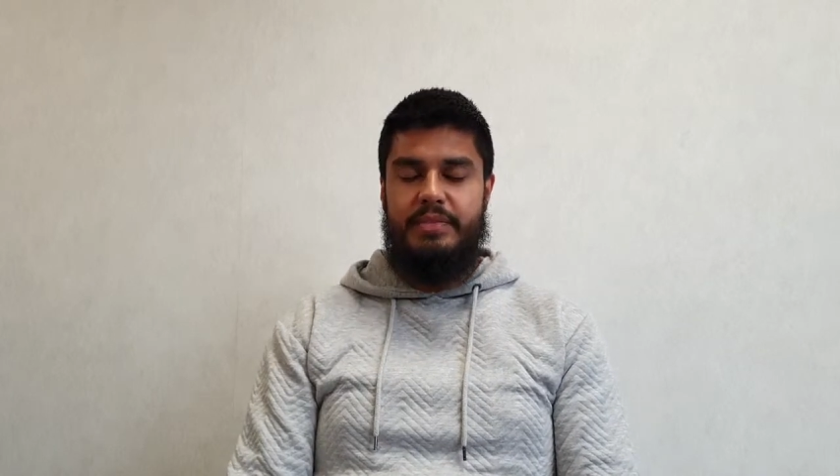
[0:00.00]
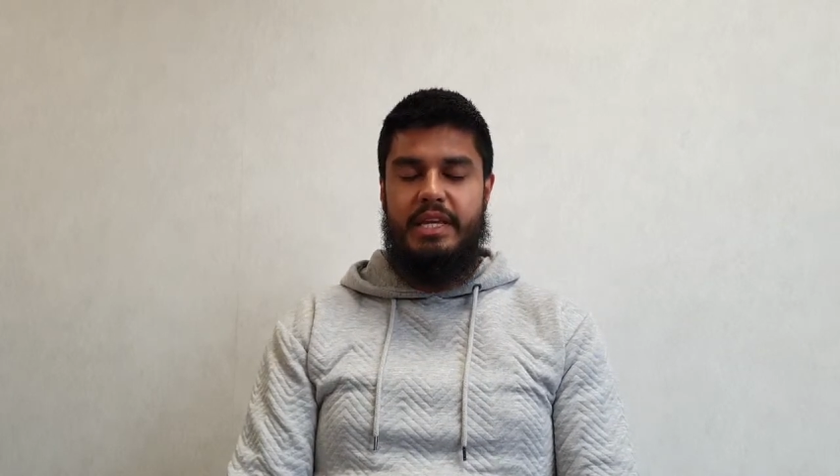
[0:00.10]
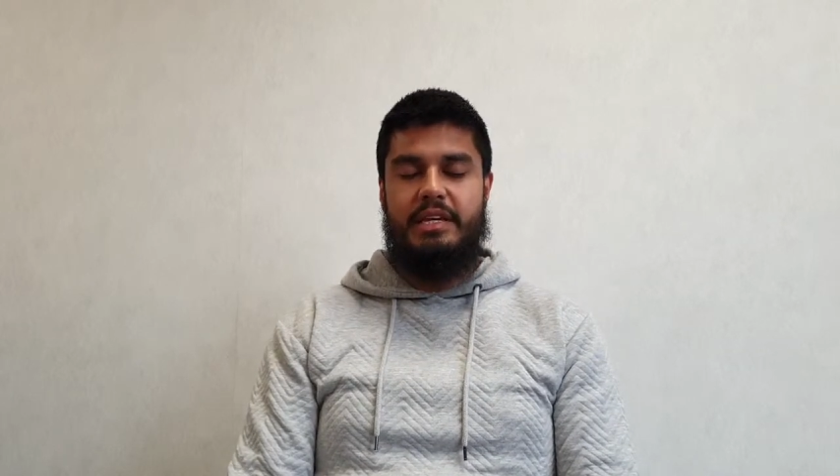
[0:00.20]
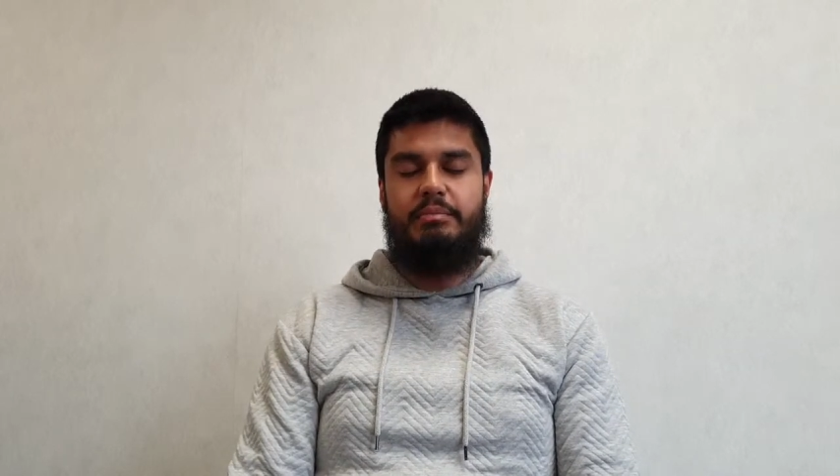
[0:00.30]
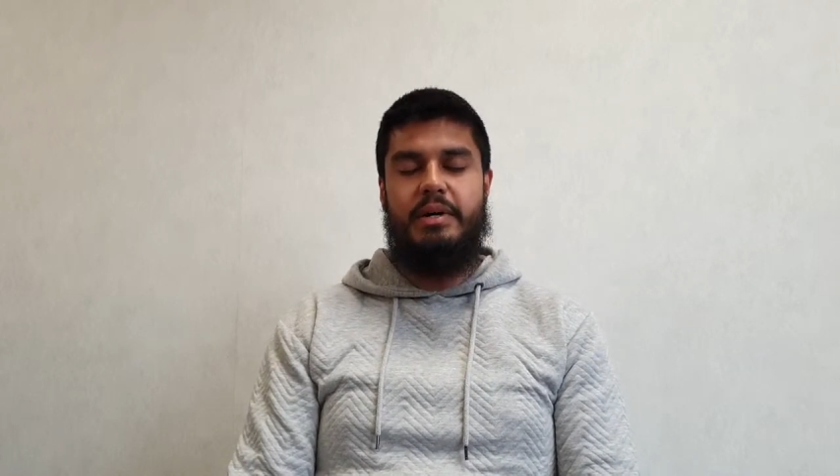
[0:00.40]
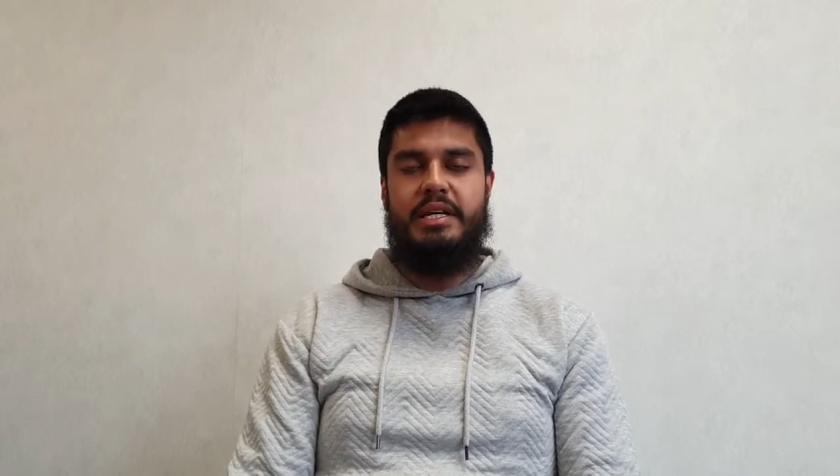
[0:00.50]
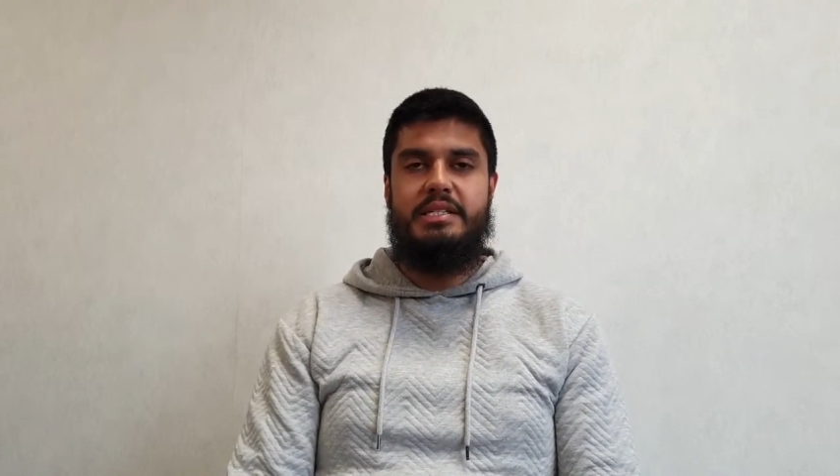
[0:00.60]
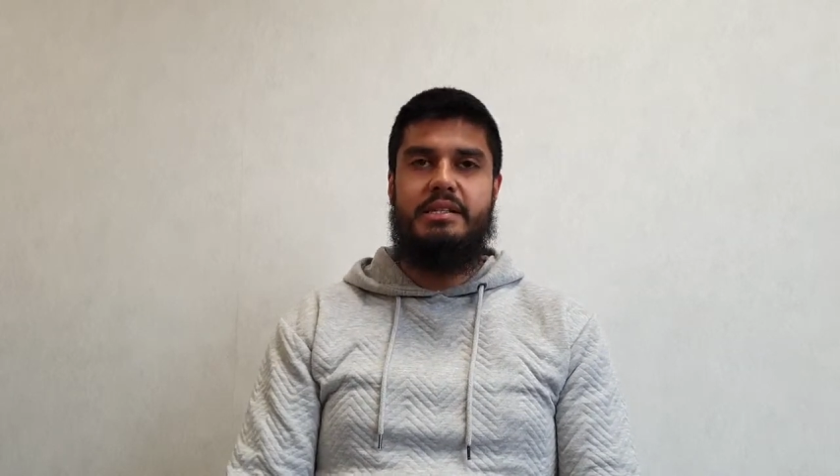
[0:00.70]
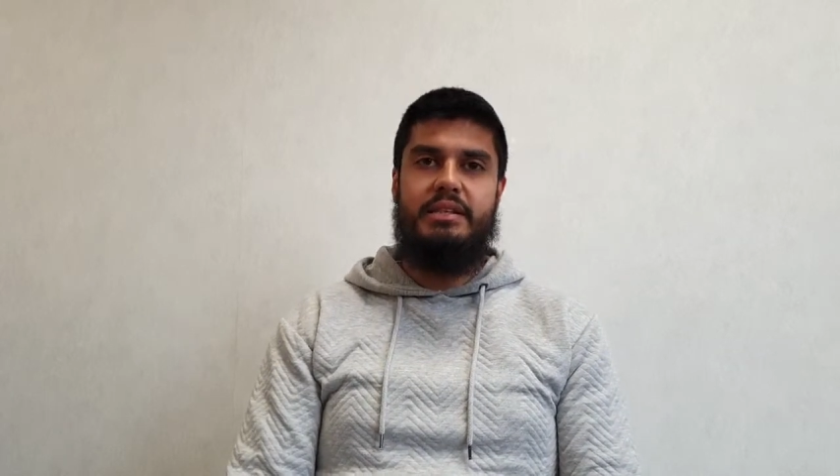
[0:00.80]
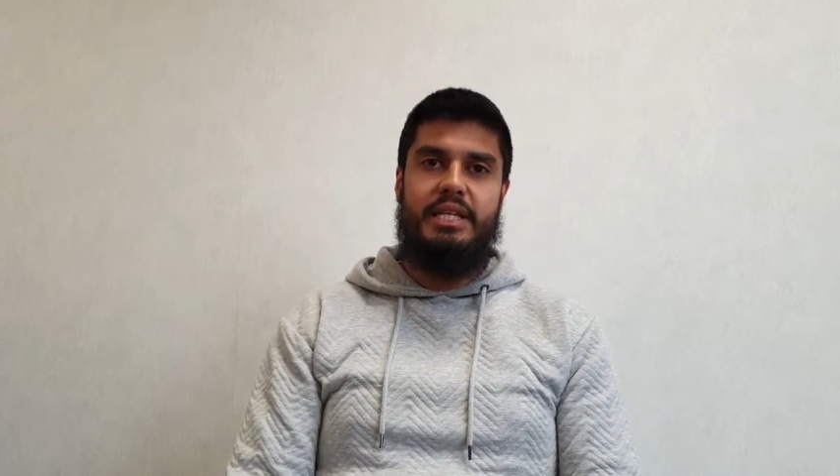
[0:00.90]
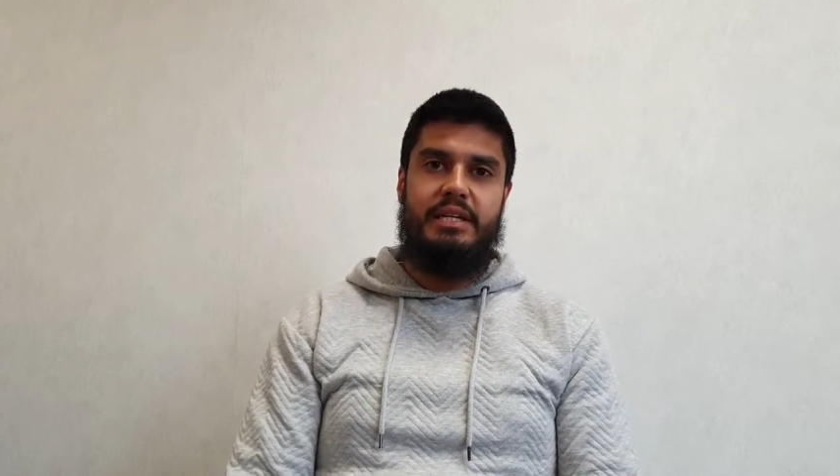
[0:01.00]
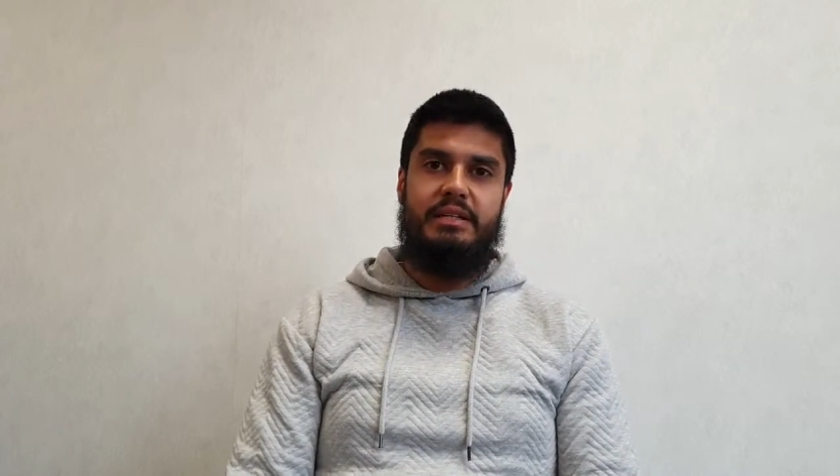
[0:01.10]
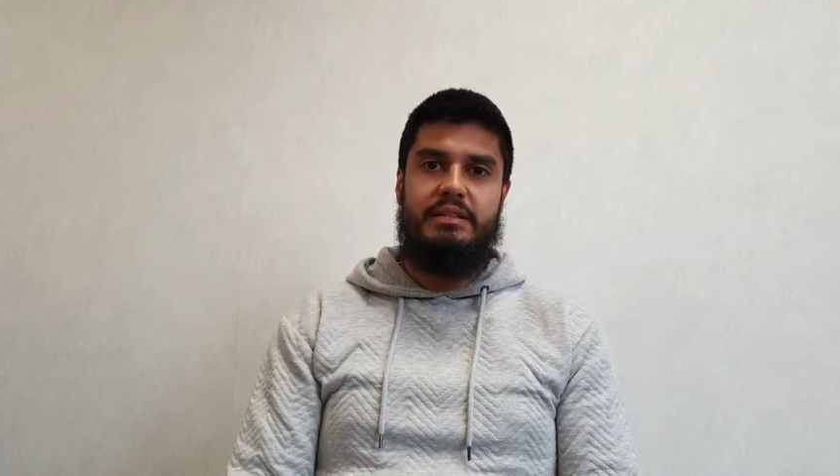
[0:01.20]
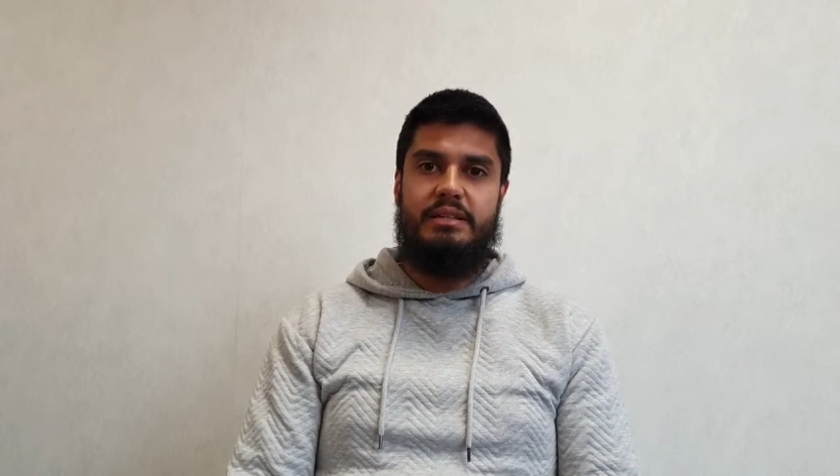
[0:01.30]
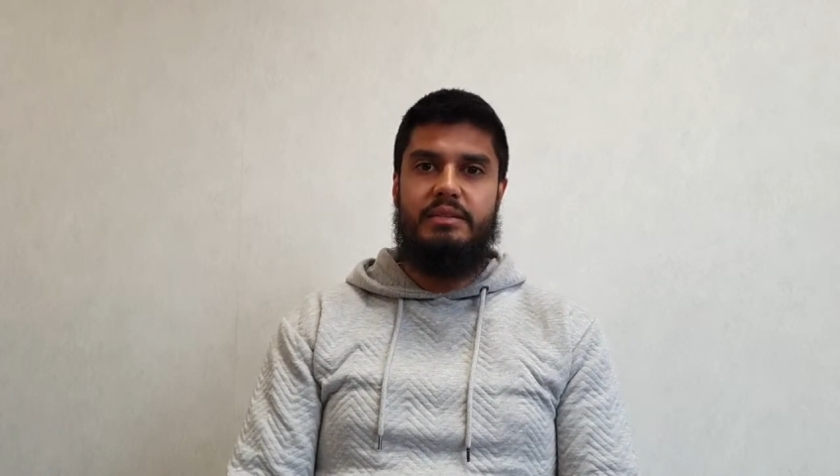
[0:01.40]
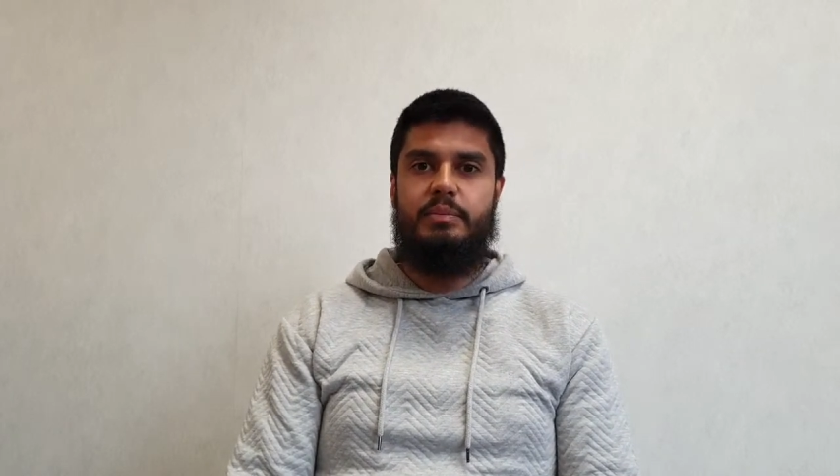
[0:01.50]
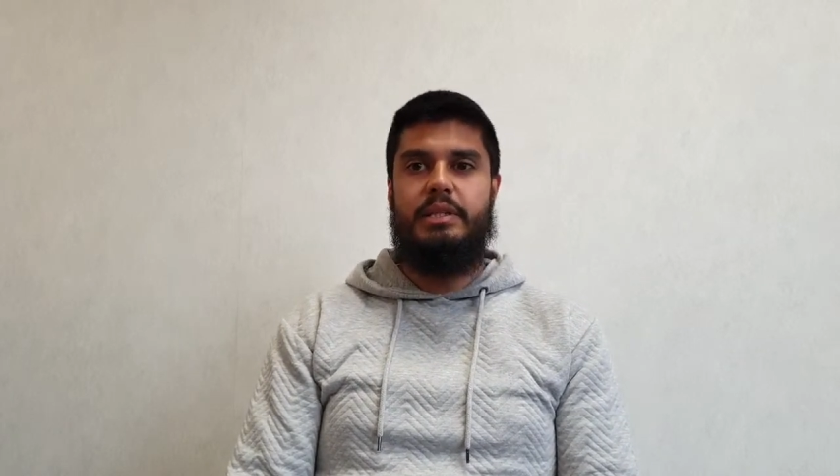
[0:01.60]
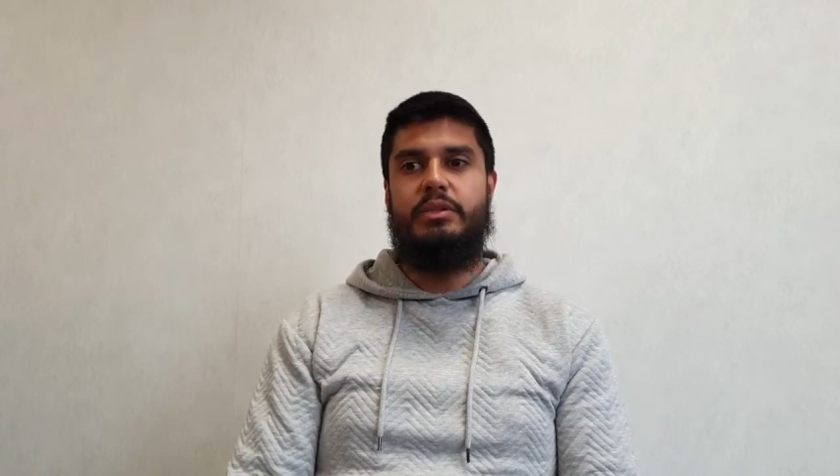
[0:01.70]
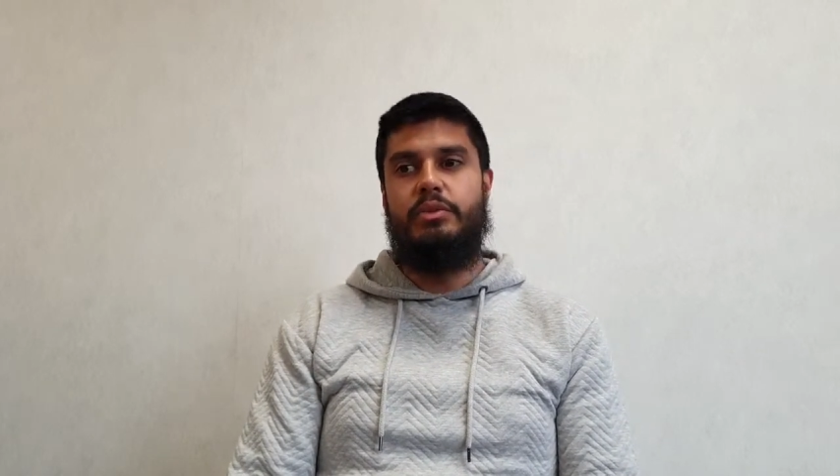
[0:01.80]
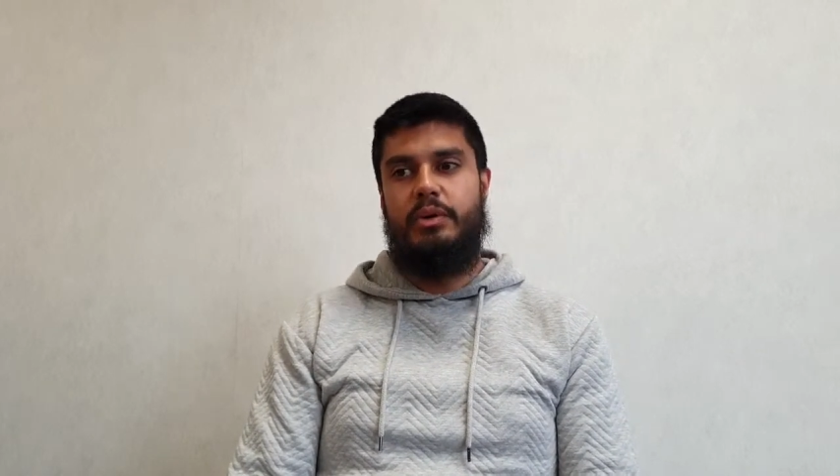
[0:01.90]
It combines dhikr
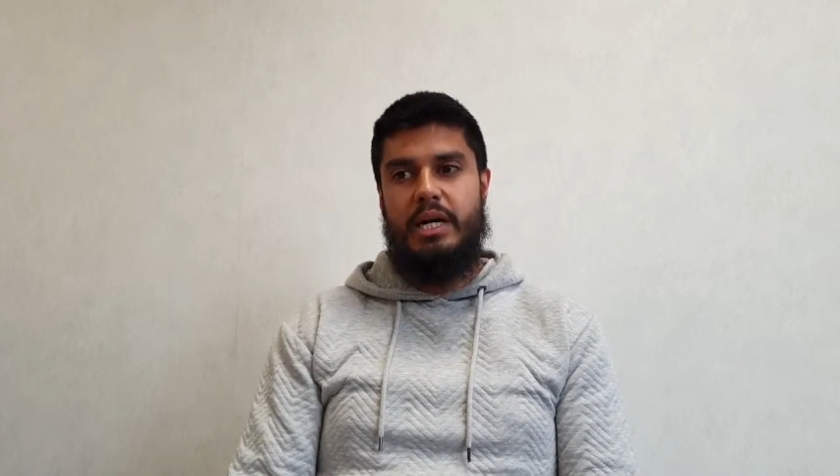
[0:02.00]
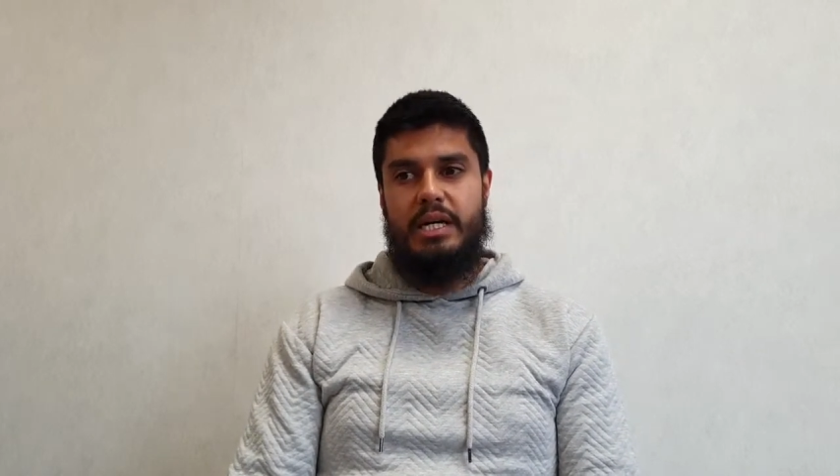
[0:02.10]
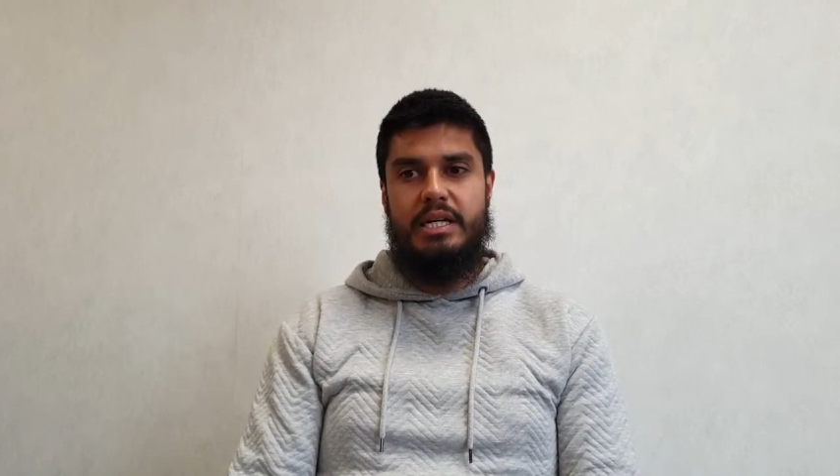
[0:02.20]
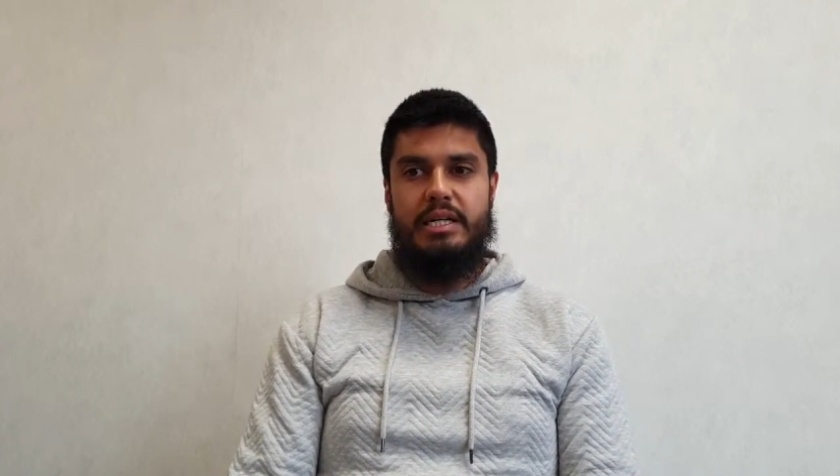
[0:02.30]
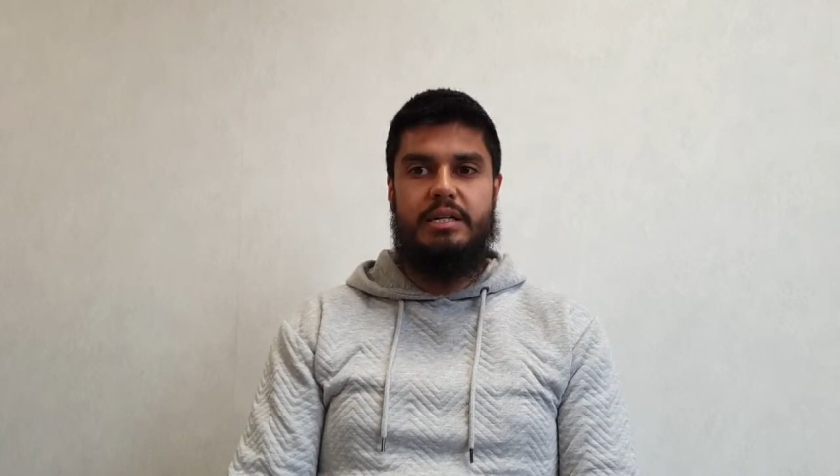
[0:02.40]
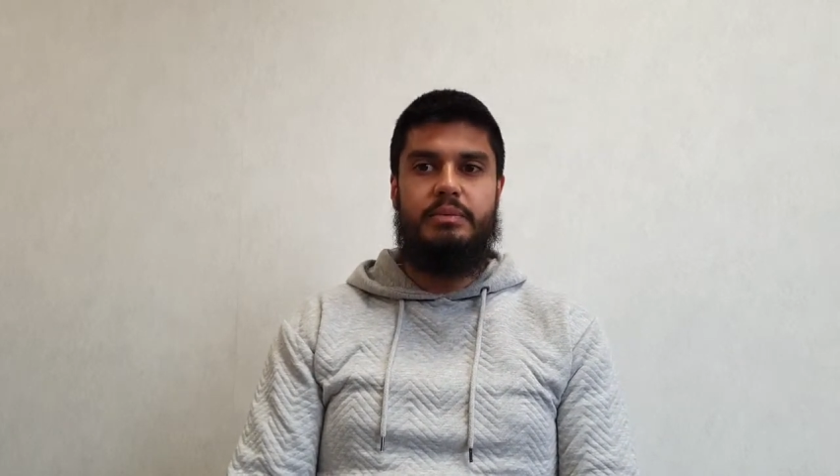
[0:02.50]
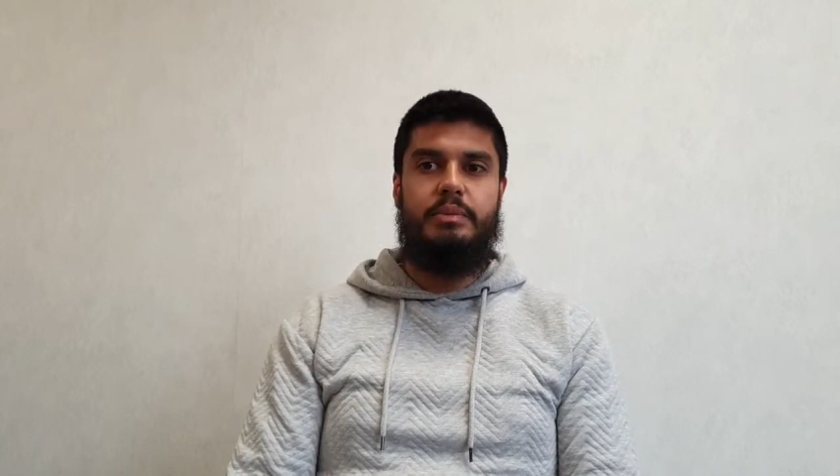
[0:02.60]
with dua,